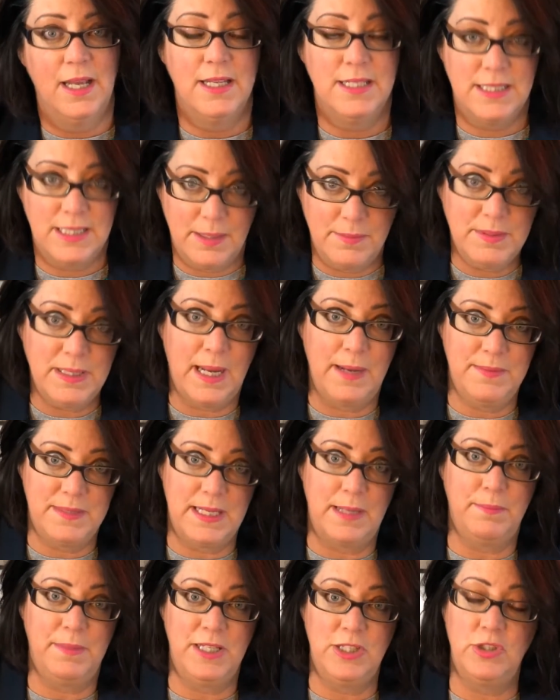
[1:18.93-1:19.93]
sometimes
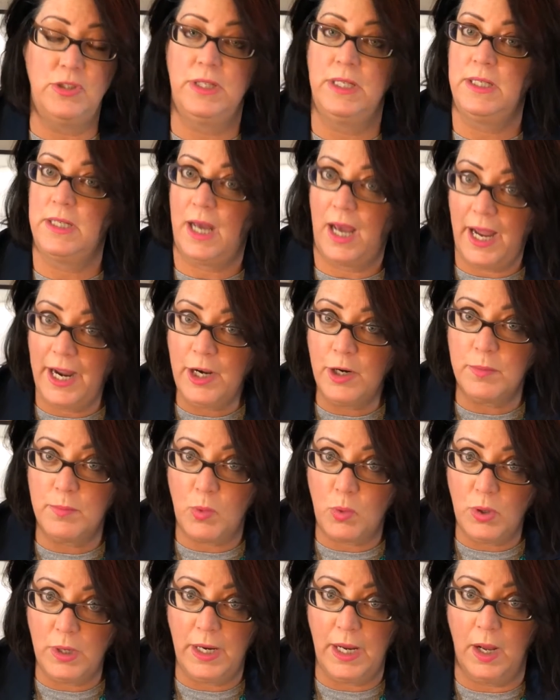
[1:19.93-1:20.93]
that means you need to hire
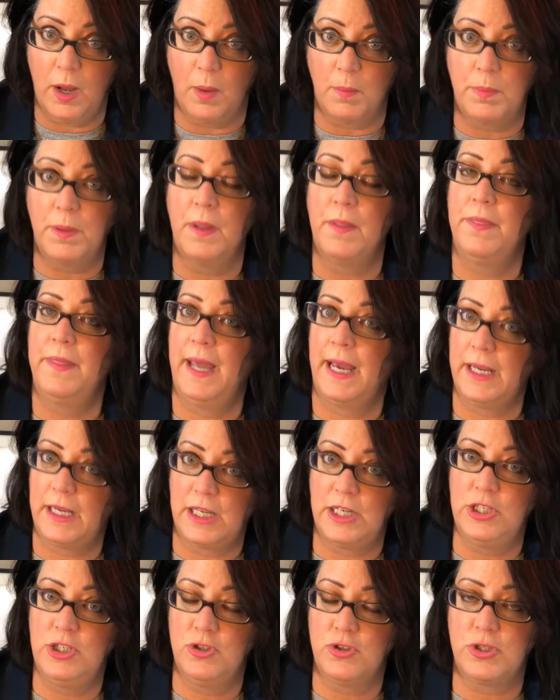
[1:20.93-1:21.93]
more help. That
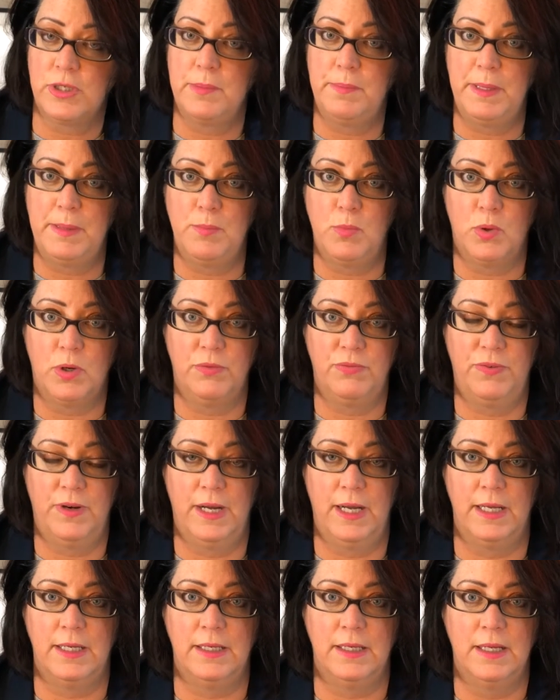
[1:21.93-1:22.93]
can usually be more
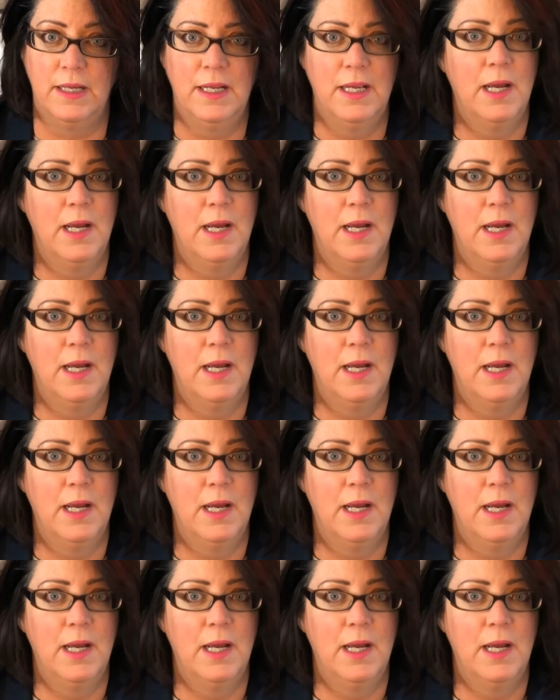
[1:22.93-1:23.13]
fun.